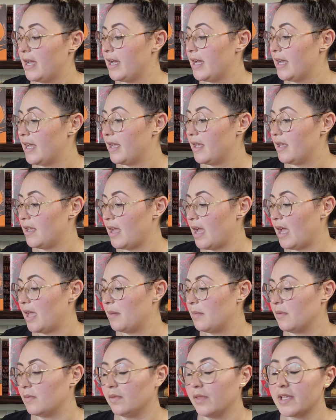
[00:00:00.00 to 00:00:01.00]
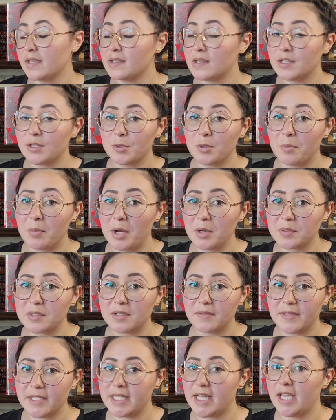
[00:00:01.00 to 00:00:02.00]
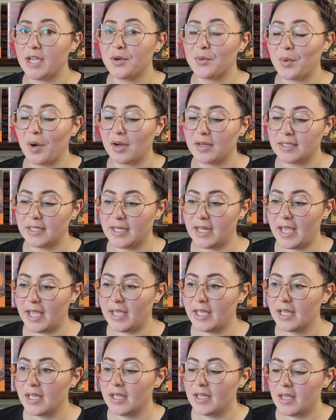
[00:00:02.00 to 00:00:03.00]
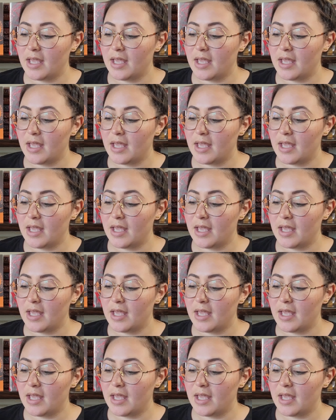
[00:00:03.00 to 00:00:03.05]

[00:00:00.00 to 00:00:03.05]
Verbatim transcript: Uh, I listened to it most of the day at work today,